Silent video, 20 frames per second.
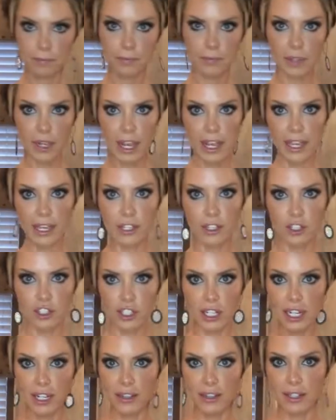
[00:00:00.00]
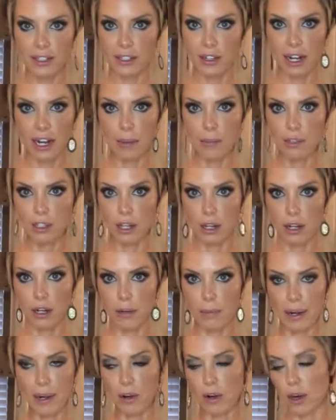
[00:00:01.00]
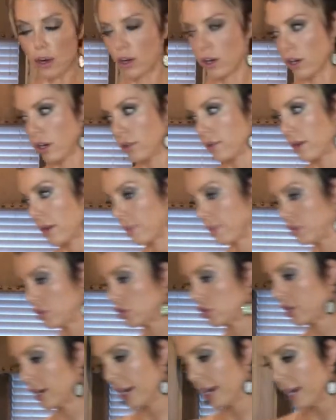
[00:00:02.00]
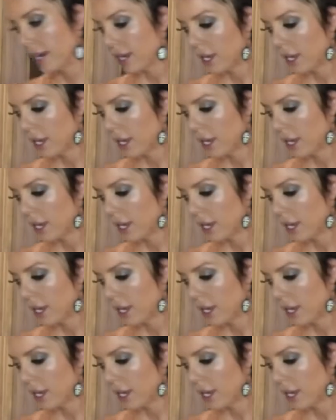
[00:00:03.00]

I can usually get this on Amazon or at my Kroger up the street.